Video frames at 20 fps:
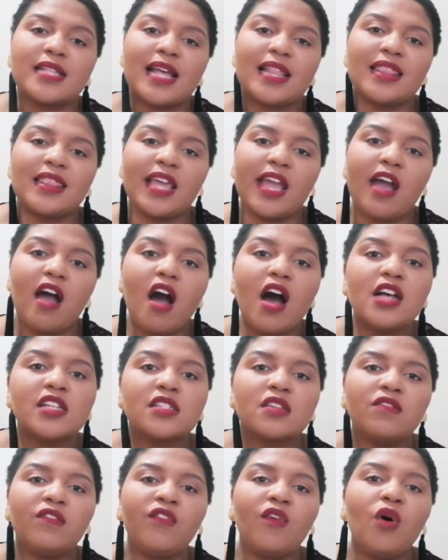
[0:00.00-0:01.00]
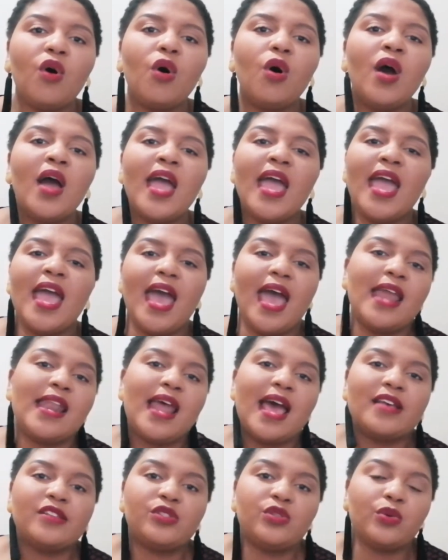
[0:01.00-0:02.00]
that they ask for, and
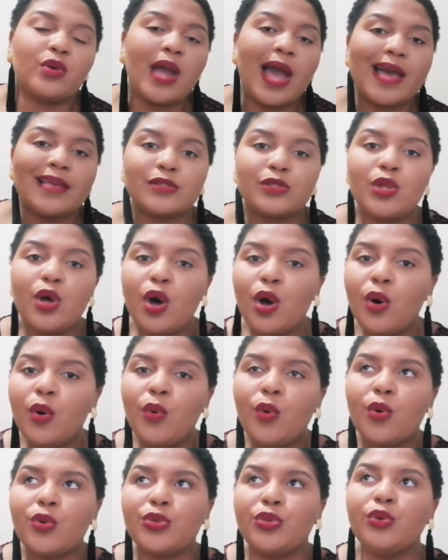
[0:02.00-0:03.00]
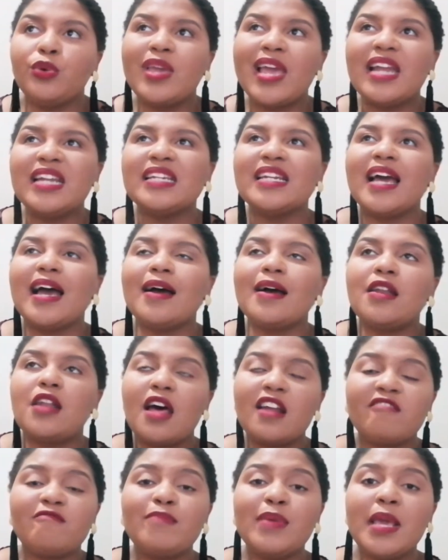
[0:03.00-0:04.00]
as you guys know, a
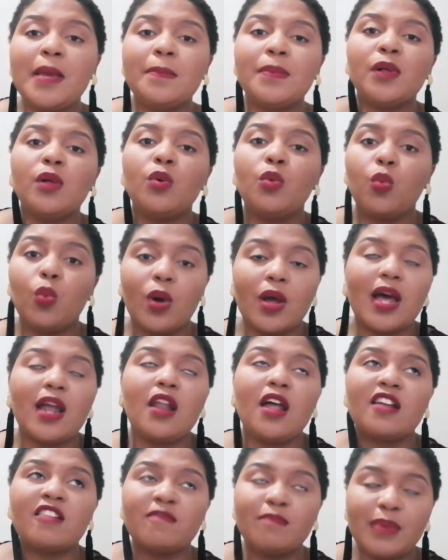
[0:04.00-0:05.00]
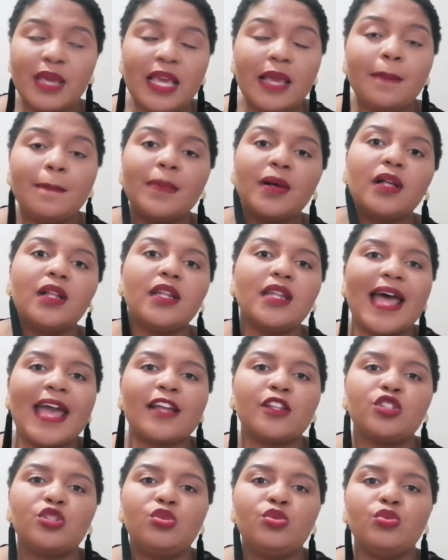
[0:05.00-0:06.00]
lot of people
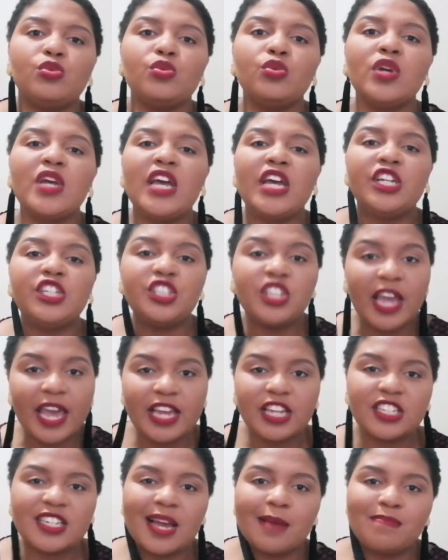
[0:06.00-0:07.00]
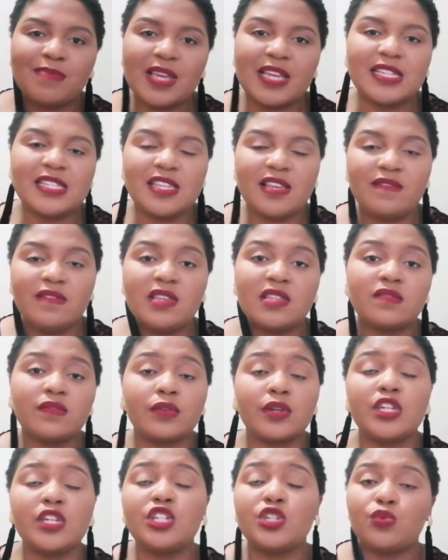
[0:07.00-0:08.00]
like to change up their CVs
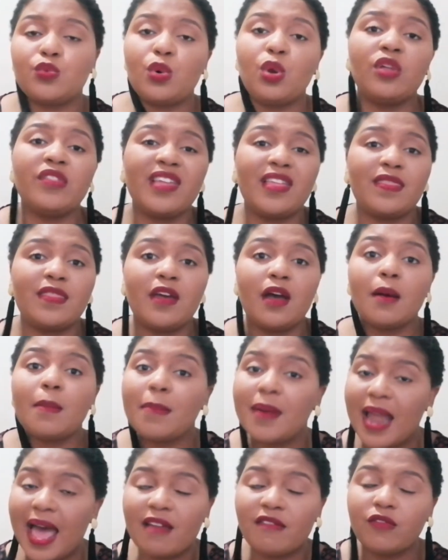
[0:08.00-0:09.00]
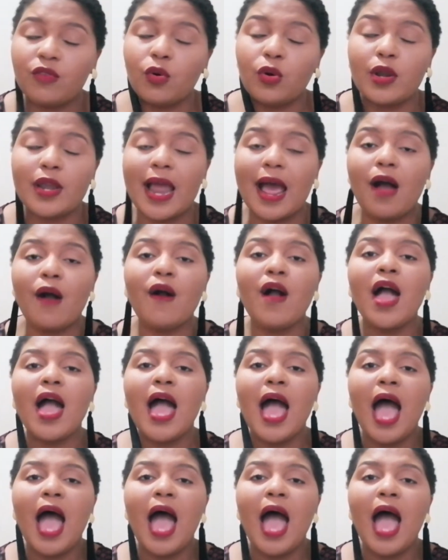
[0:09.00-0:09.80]
for each role that they apply for. Now,